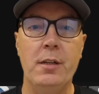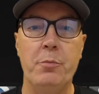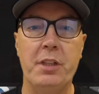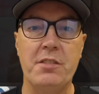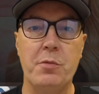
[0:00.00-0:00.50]

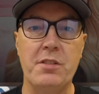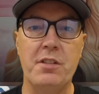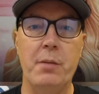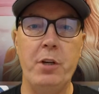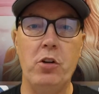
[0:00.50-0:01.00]
But this one's
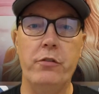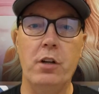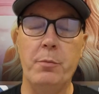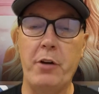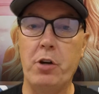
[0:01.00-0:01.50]
going to be over
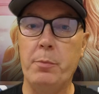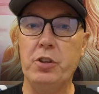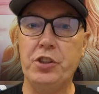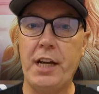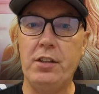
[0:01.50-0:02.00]
on my Rumble
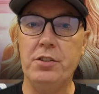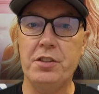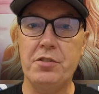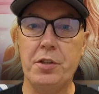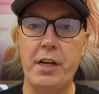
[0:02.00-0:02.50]
channel
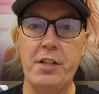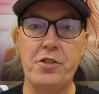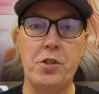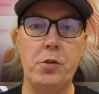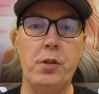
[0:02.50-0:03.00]
just so I can
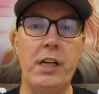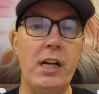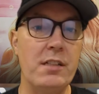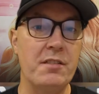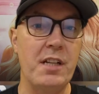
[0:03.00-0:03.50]
show an
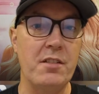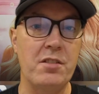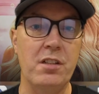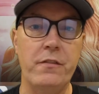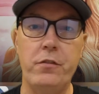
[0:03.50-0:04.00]

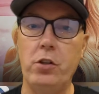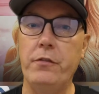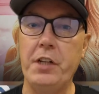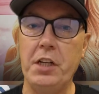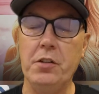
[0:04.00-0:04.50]
uncensored full
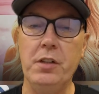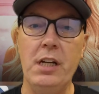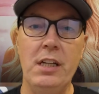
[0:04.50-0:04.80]
video.